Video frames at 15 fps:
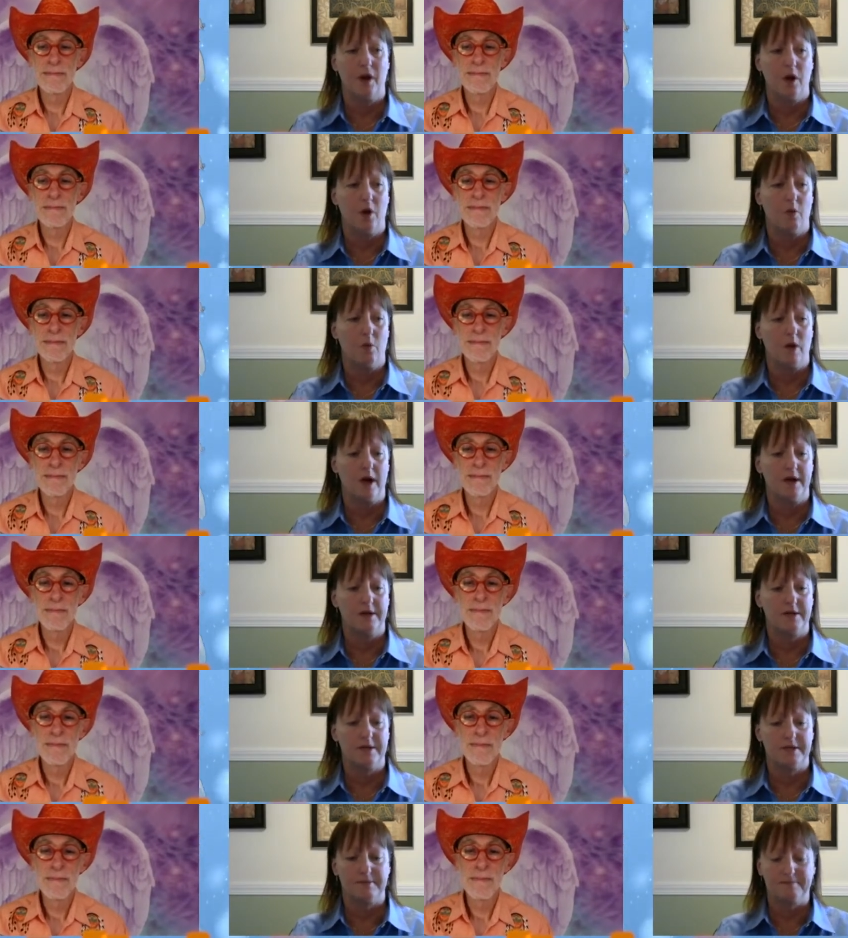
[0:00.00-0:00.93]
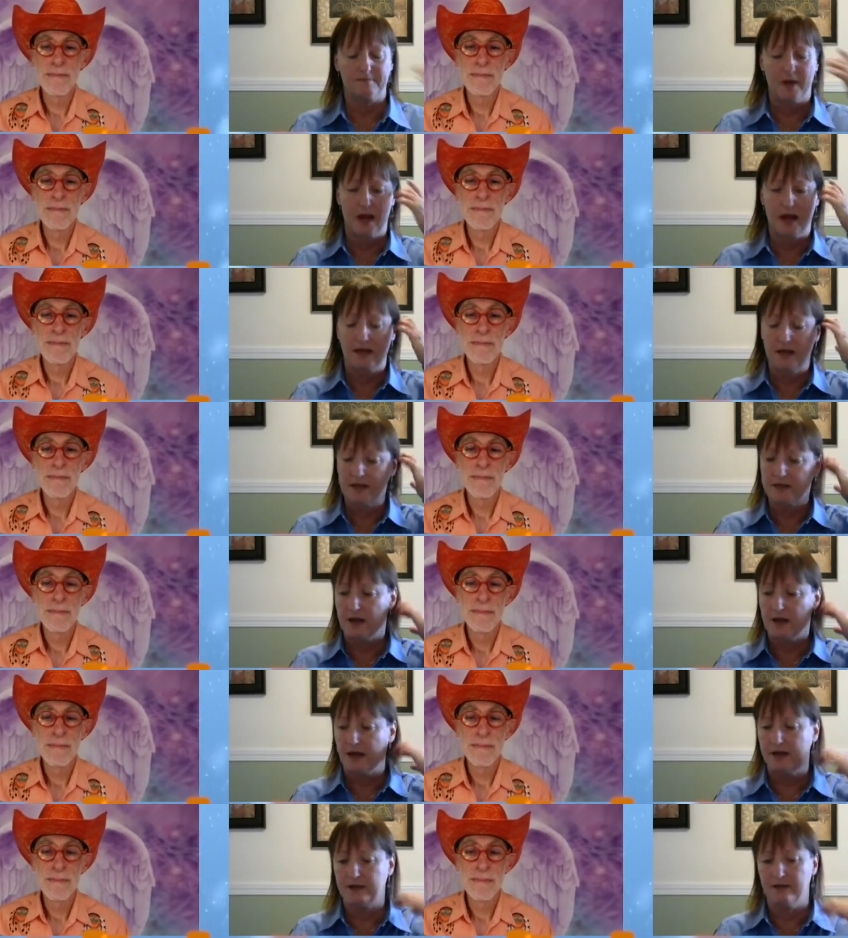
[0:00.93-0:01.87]
Speaker 1: was, I guess,
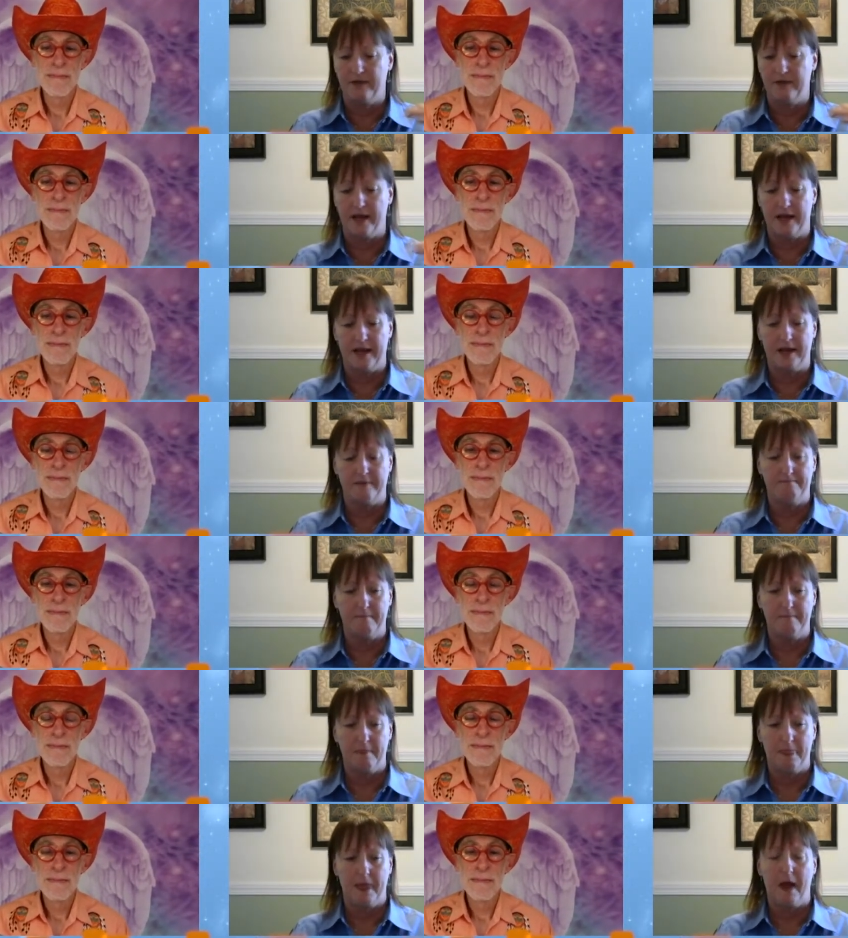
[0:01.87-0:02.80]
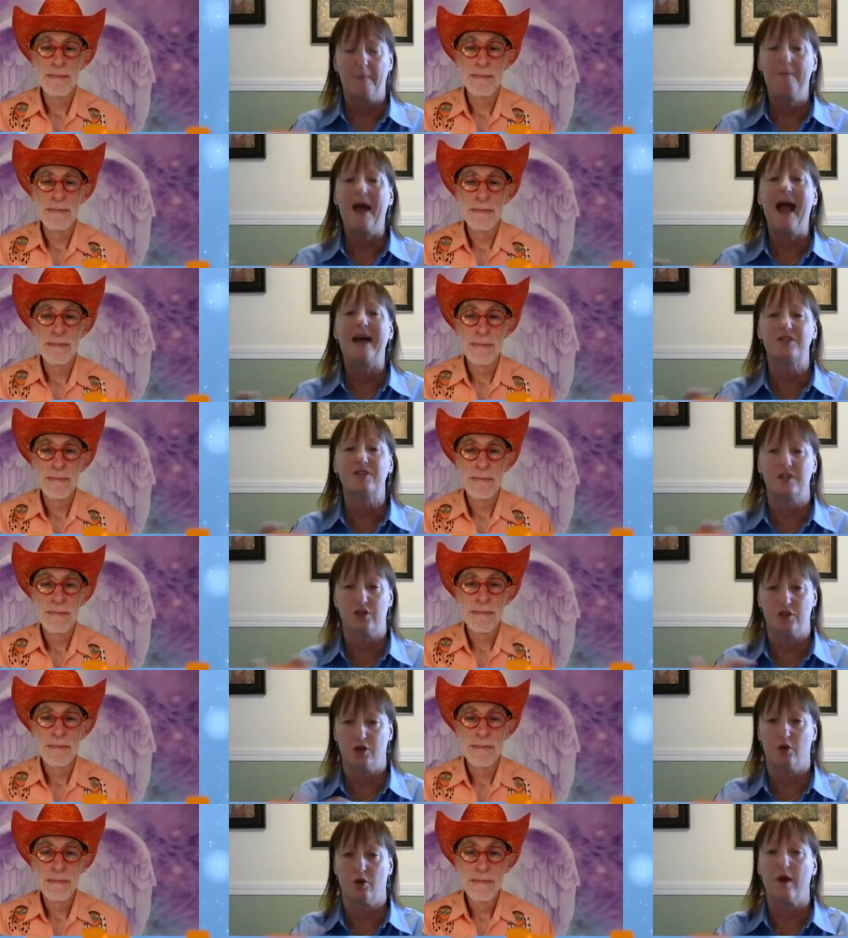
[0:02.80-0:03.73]
kind of a, a
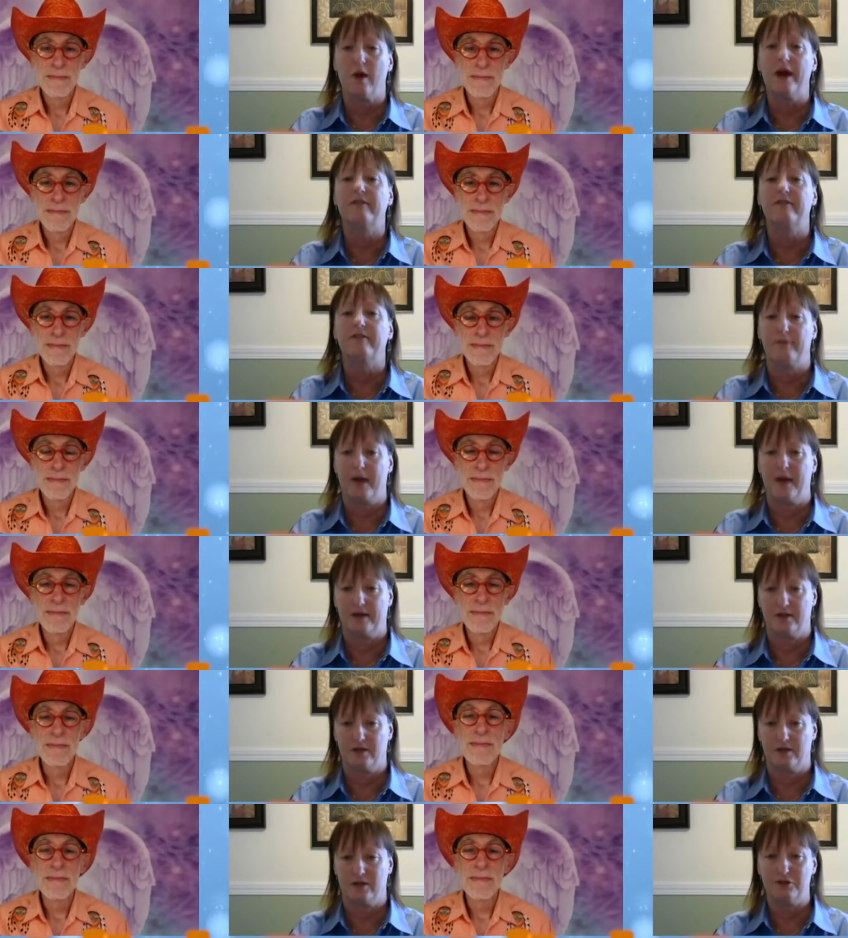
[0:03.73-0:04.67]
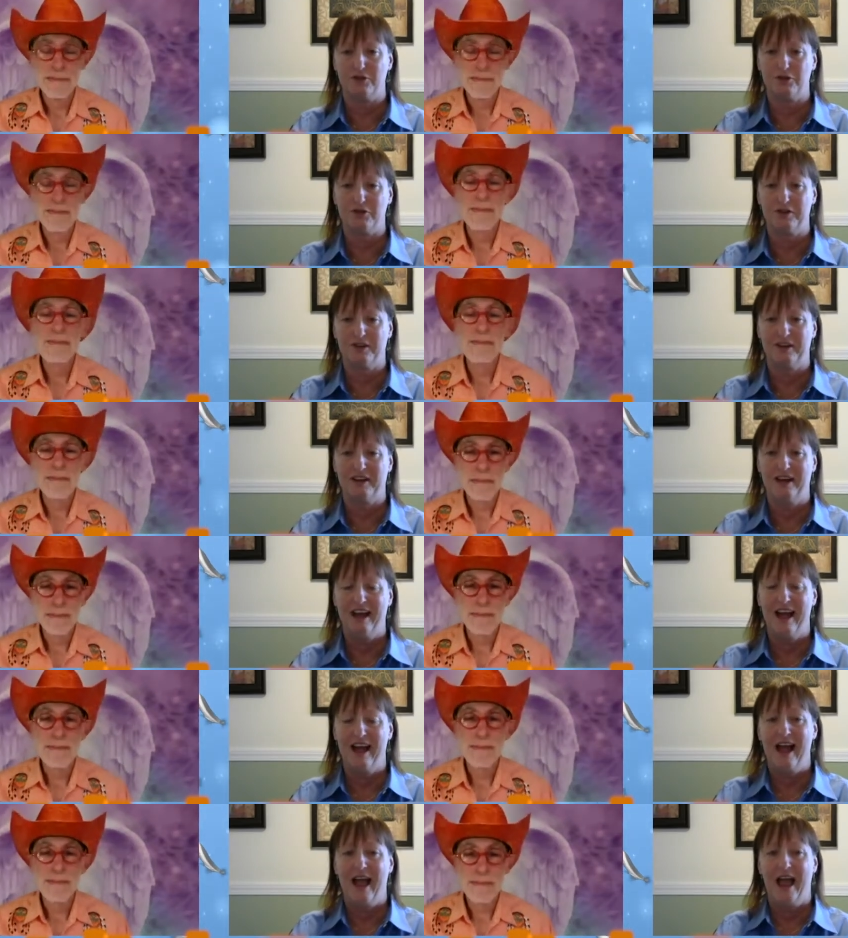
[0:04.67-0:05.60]
passage, a rite of passage.
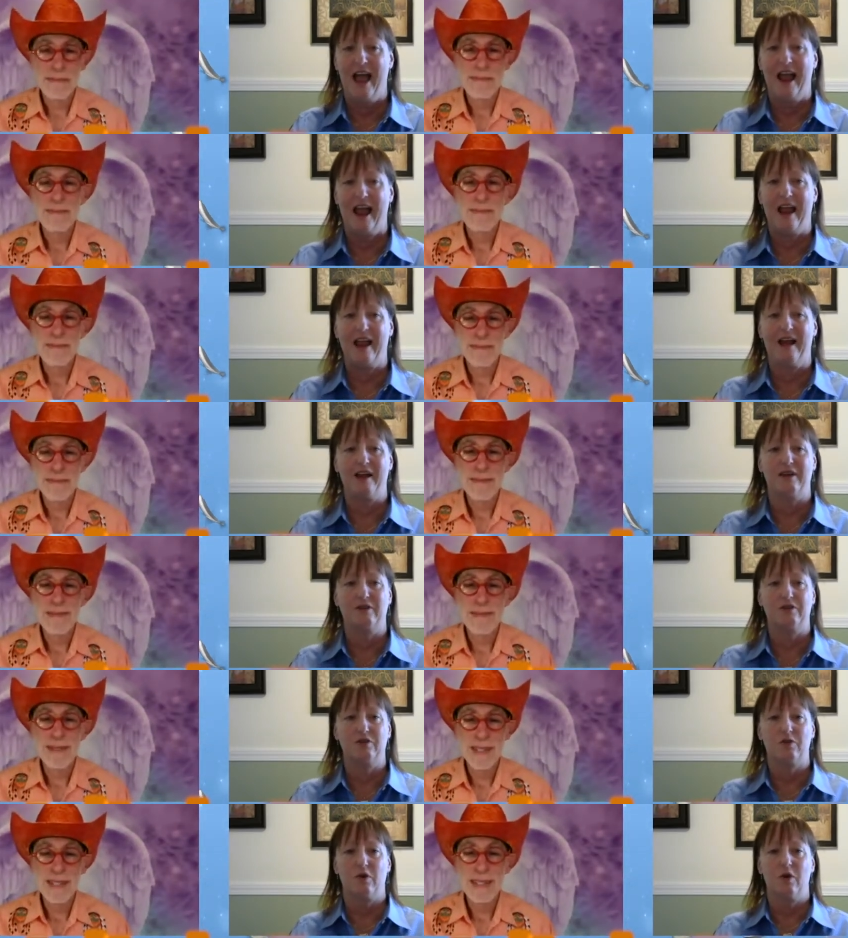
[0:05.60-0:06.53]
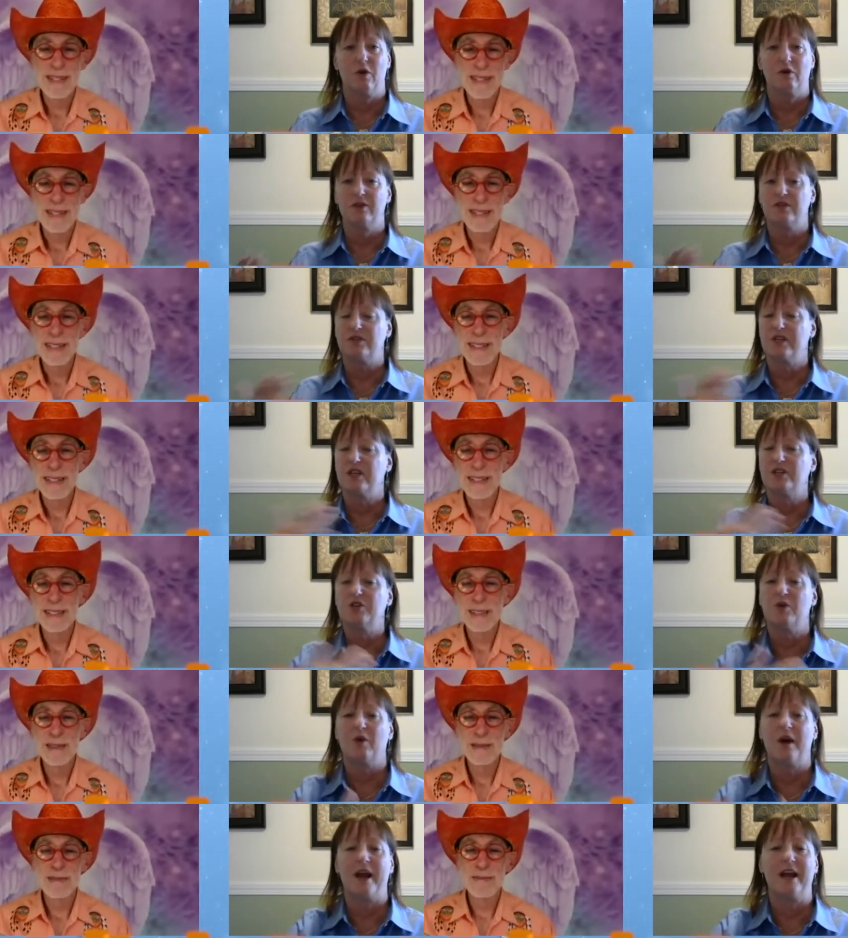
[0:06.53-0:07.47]
And listening to
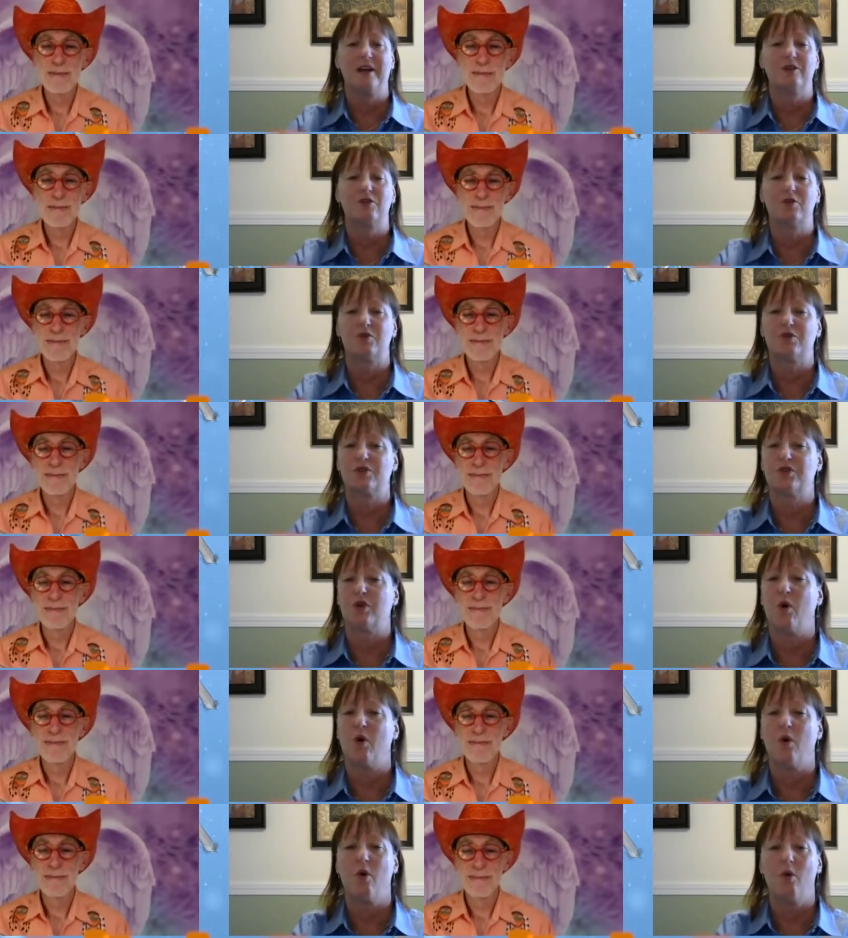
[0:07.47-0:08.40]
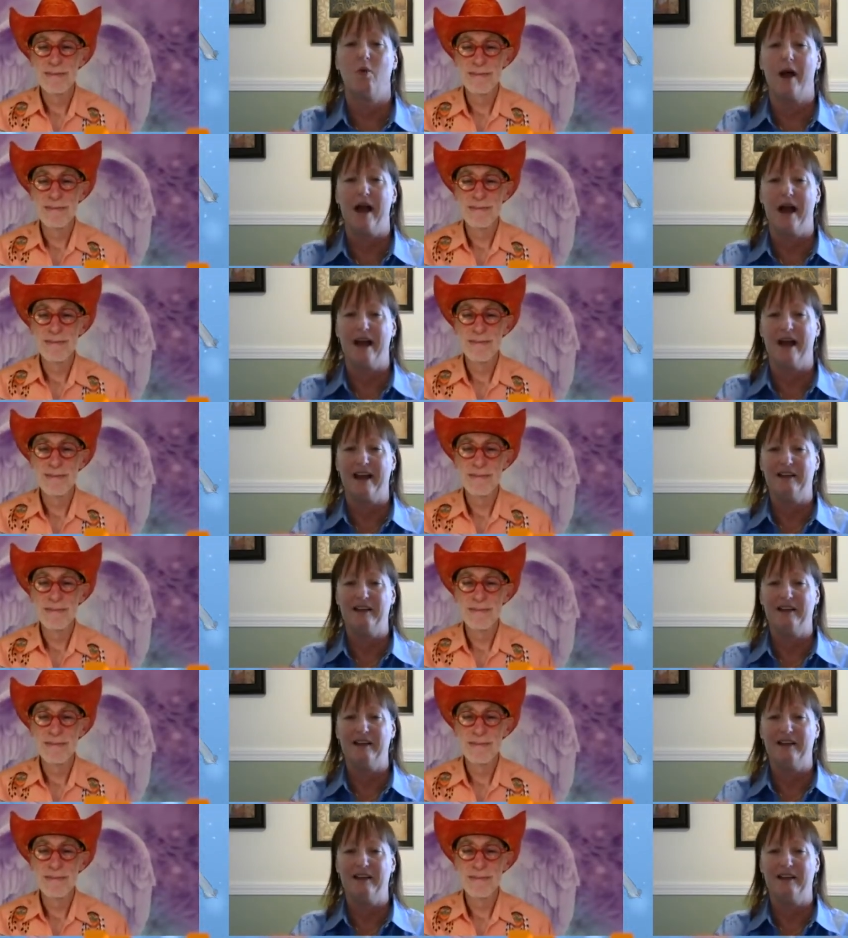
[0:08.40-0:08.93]
our angels the whole way,